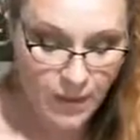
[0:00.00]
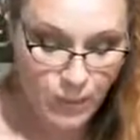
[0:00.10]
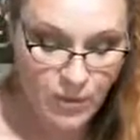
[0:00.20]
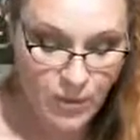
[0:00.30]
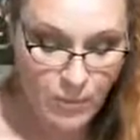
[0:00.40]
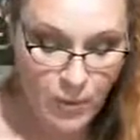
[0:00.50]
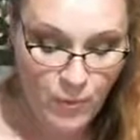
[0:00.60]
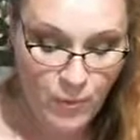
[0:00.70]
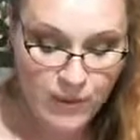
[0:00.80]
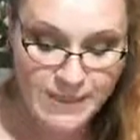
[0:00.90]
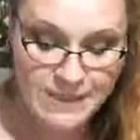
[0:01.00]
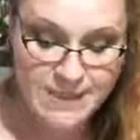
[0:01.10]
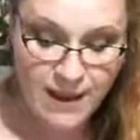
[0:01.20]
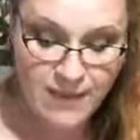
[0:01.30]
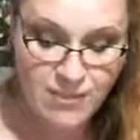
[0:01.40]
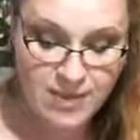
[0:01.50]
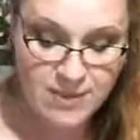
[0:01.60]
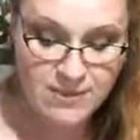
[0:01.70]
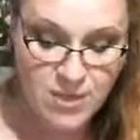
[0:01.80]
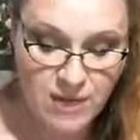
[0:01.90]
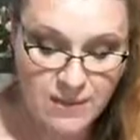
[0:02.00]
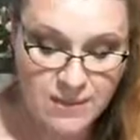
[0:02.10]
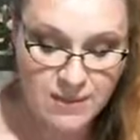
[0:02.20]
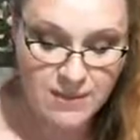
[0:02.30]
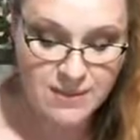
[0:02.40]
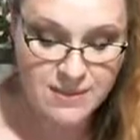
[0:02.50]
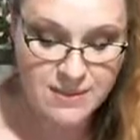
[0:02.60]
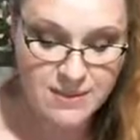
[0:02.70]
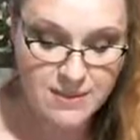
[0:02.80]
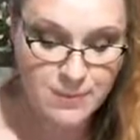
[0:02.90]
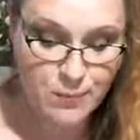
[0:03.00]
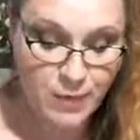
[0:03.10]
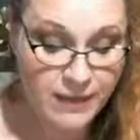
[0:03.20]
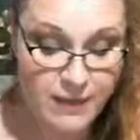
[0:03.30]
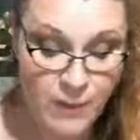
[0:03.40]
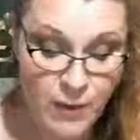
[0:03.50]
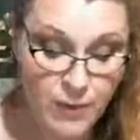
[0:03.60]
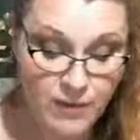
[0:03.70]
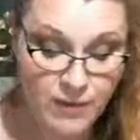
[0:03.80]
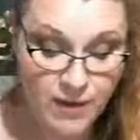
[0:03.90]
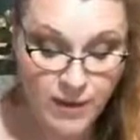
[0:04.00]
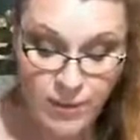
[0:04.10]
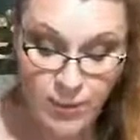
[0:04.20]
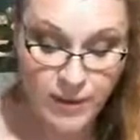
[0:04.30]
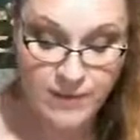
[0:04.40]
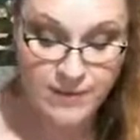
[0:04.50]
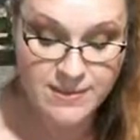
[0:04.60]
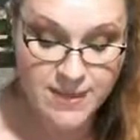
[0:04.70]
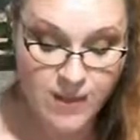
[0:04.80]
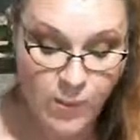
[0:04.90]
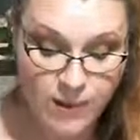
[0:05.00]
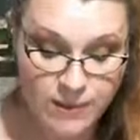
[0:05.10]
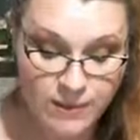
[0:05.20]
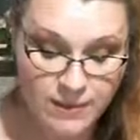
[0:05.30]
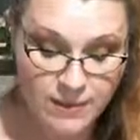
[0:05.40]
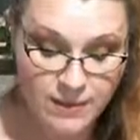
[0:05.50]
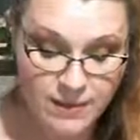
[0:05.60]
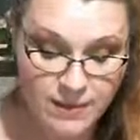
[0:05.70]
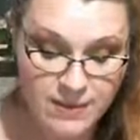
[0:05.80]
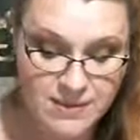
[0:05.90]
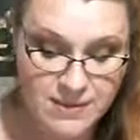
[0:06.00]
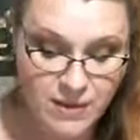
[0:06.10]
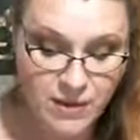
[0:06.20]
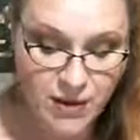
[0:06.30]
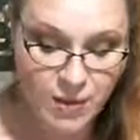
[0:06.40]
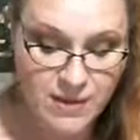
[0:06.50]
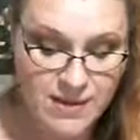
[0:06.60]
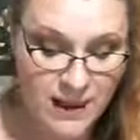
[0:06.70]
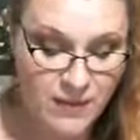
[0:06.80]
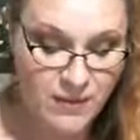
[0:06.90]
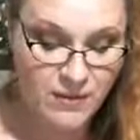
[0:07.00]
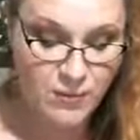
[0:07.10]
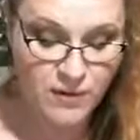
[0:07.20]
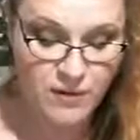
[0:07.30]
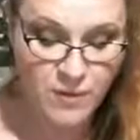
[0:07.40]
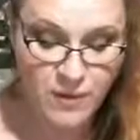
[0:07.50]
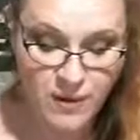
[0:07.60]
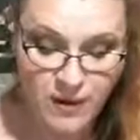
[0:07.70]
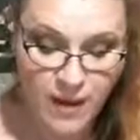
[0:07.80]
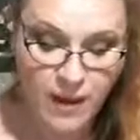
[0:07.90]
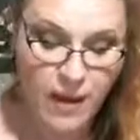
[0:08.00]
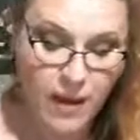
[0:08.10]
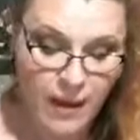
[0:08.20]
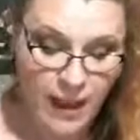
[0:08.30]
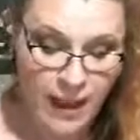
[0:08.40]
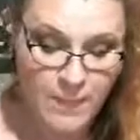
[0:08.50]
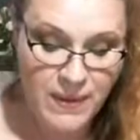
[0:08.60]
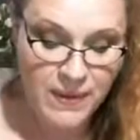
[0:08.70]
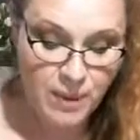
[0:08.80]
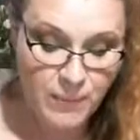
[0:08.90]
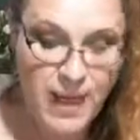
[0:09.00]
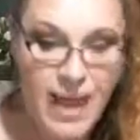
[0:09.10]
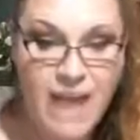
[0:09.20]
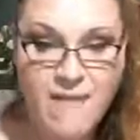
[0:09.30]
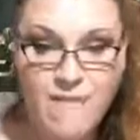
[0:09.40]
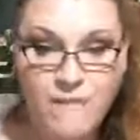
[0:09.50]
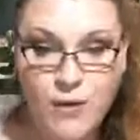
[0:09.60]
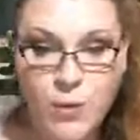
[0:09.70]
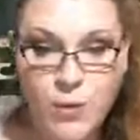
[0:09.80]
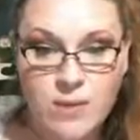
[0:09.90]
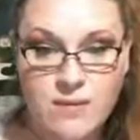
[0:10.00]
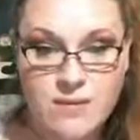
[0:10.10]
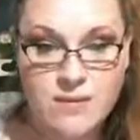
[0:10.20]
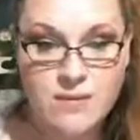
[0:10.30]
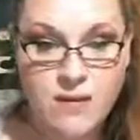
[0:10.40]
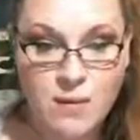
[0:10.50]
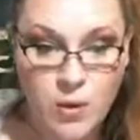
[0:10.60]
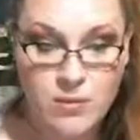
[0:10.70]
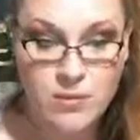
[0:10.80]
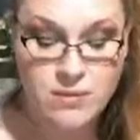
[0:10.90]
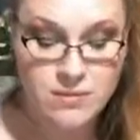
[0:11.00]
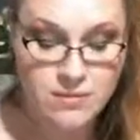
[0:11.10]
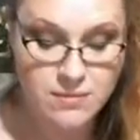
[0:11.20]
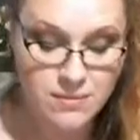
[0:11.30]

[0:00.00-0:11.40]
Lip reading: With a bone-weary sigh, Chance chimed in, still as brightly potent and annoying as day one. He stared Cohen down in the rearview mirror. I pick up everyone's emotions.